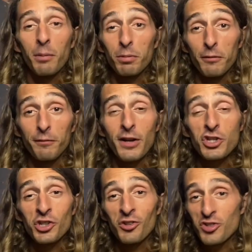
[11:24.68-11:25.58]
a
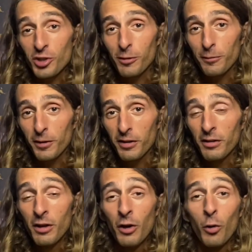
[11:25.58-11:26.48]
professional surfer
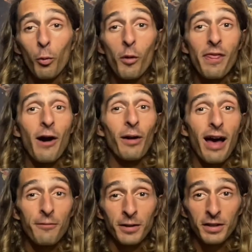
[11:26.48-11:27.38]
without
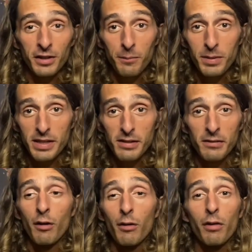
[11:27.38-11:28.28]
having to compete.
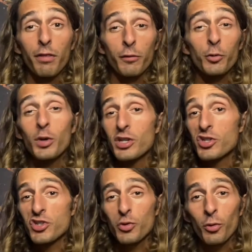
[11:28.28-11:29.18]
Through
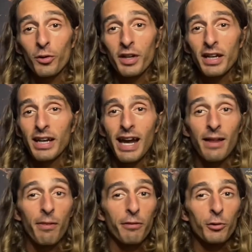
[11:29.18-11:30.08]
his story
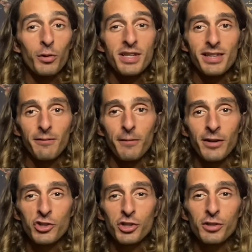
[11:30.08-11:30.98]
and through his
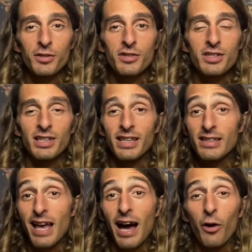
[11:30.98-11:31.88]
adventures is
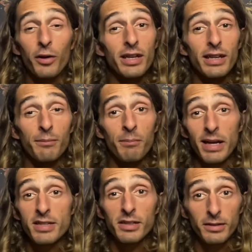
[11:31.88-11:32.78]
how he
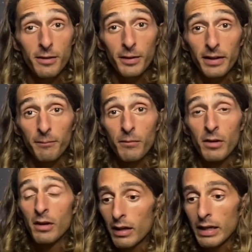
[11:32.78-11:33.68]
makes a living.
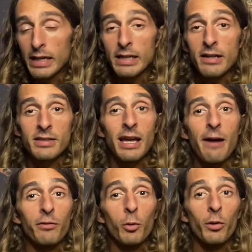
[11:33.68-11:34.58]
He doesn't
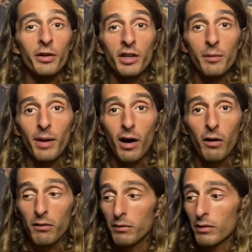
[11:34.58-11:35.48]
have to worry
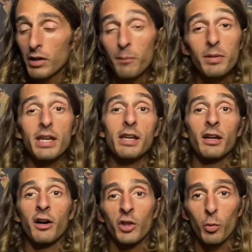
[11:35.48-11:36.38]
about
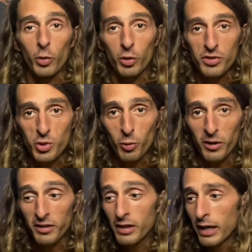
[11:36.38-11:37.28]
competing on the world
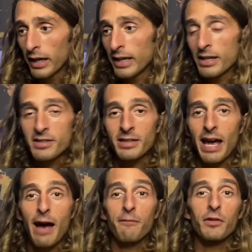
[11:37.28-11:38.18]
tour. He doesn't
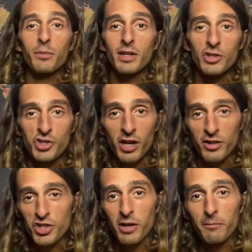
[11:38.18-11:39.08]
have to beat
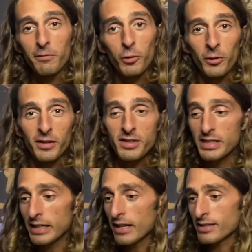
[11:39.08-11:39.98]
John Florence.
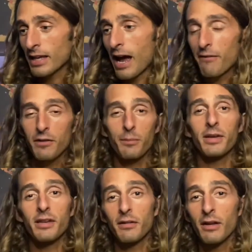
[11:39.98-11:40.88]
He doesn't have to
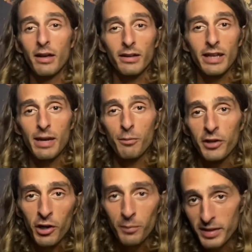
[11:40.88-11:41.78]
beat
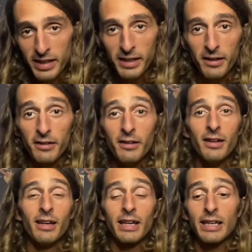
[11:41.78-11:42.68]
Gabriel Medina.
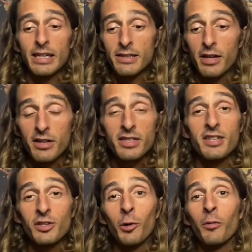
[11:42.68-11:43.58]
He does
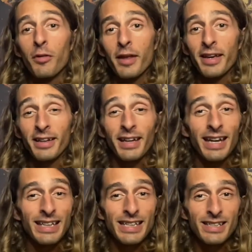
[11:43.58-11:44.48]
his own thing
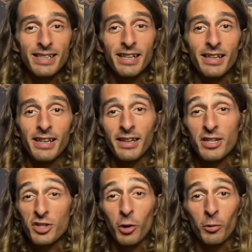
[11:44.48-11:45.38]
and he did it in
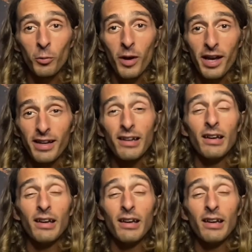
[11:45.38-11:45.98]
his own way.